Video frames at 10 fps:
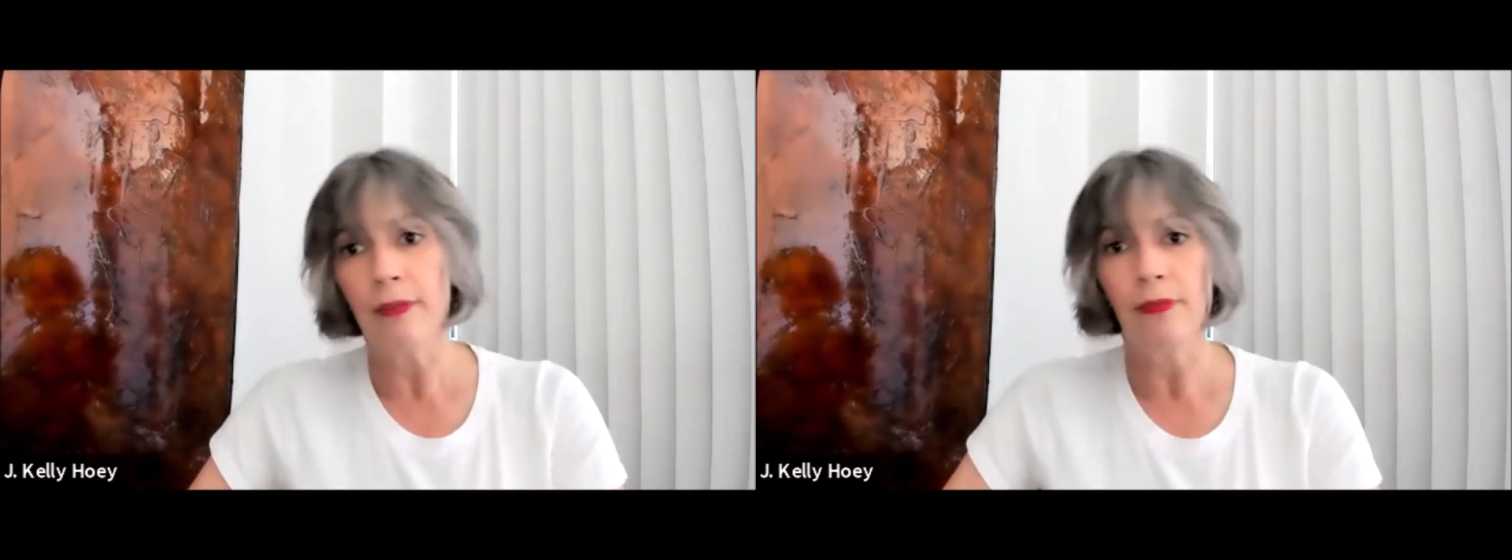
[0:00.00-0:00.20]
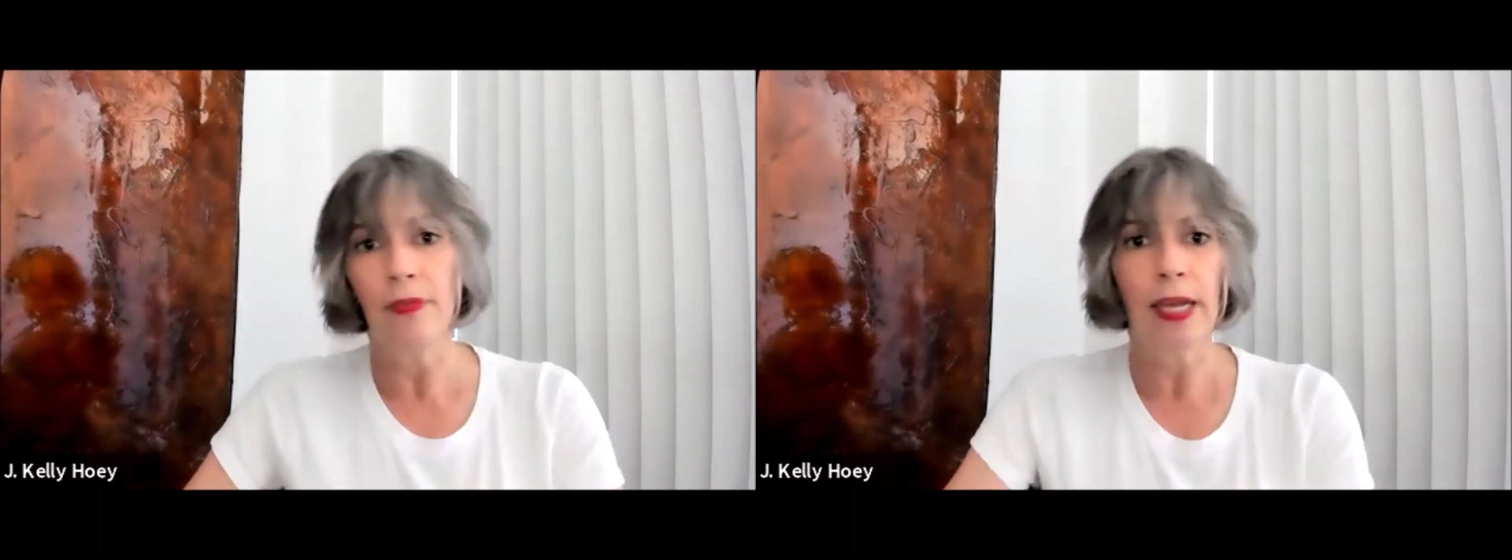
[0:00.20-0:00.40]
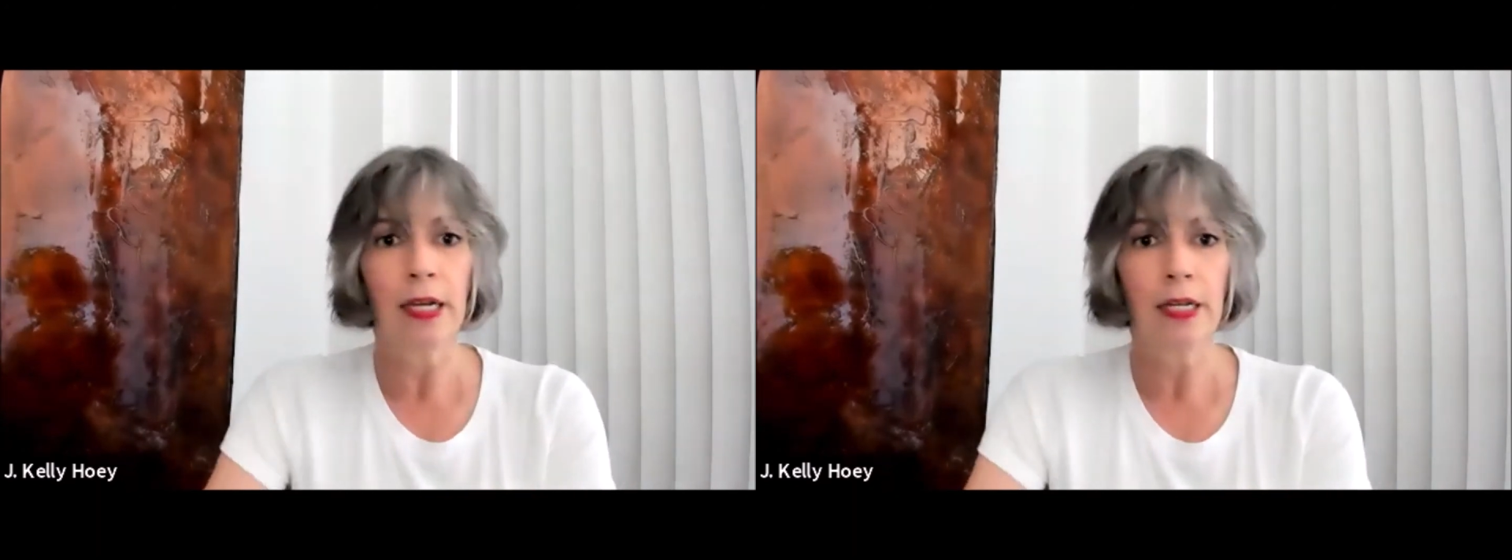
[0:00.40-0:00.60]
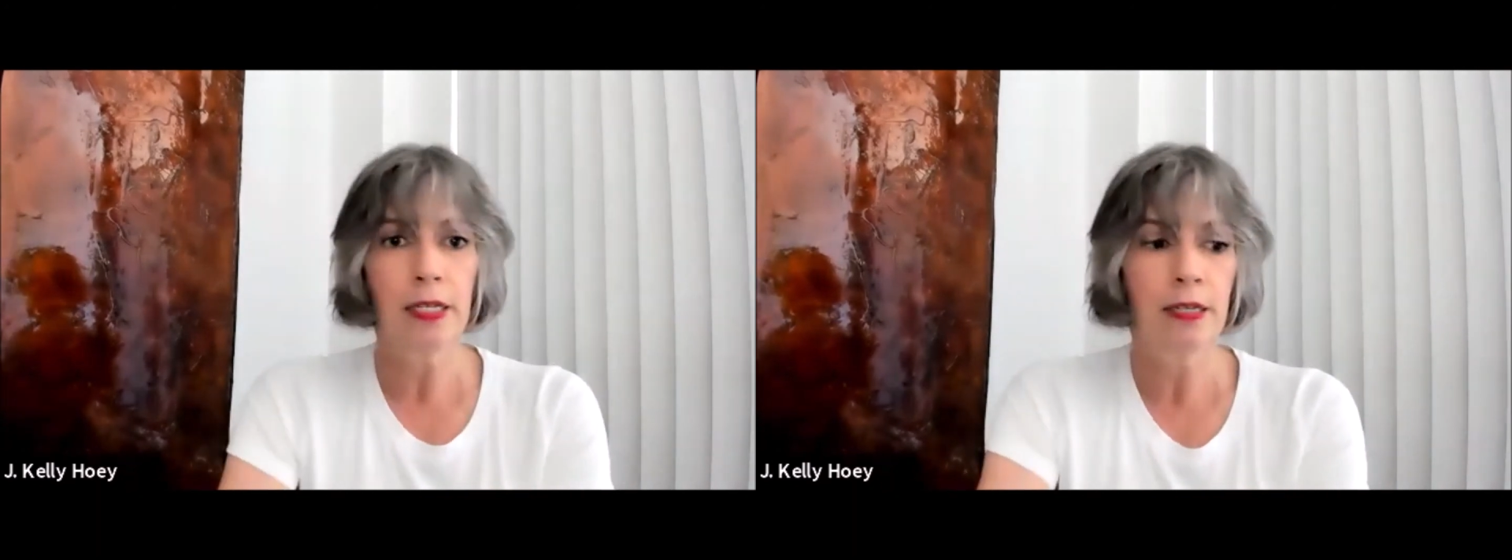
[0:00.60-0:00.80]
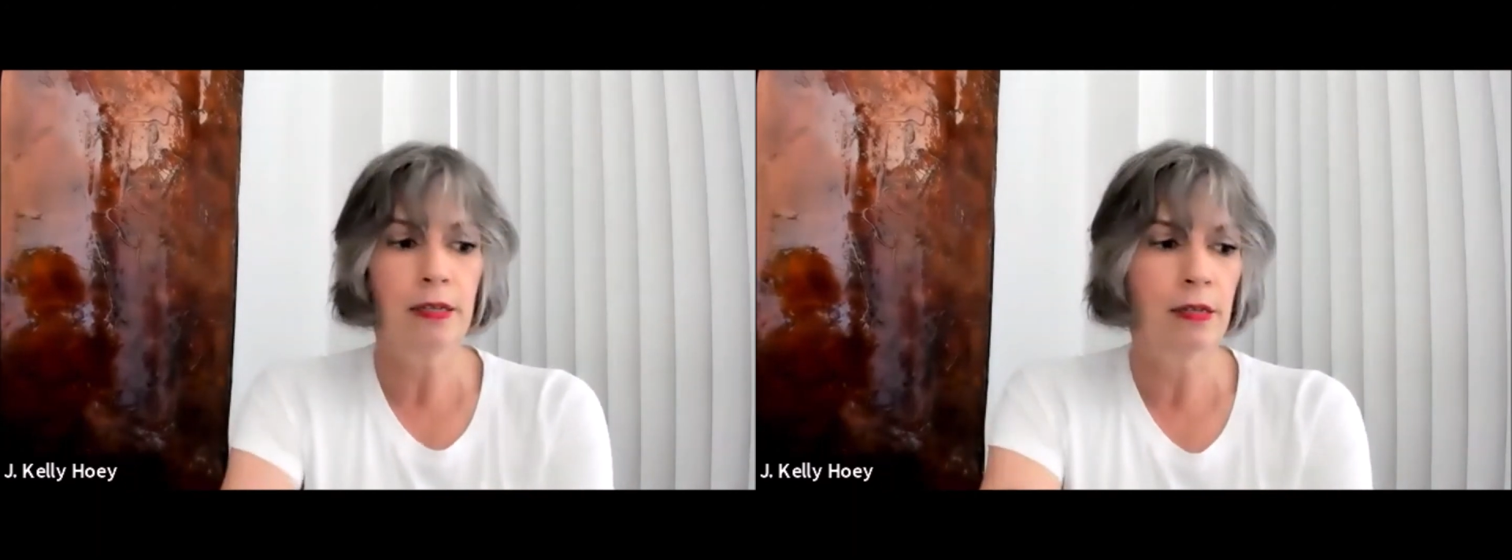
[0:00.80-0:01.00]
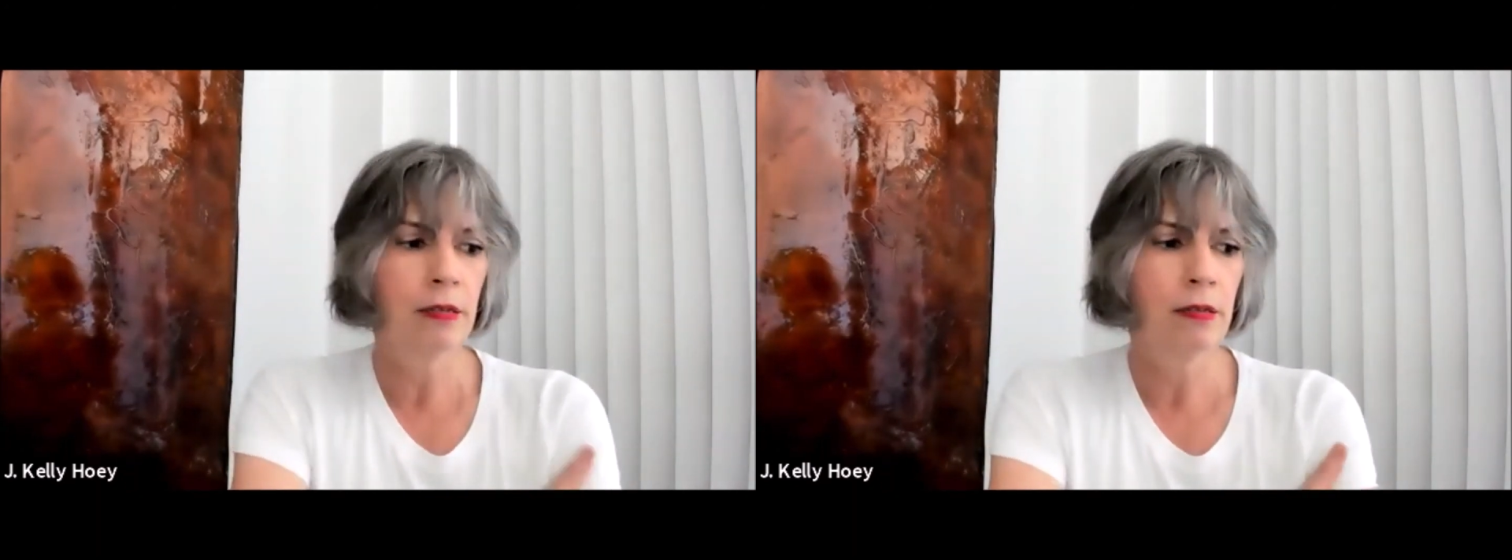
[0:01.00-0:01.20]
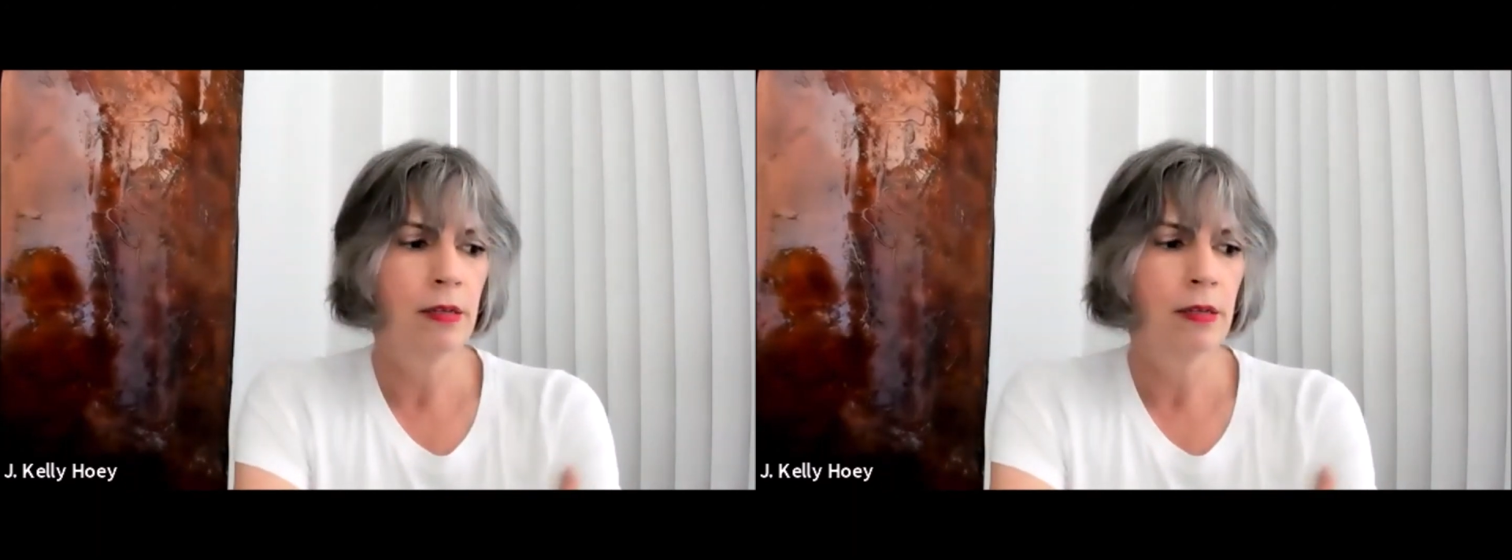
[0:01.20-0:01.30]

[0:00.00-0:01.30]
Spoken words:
of this,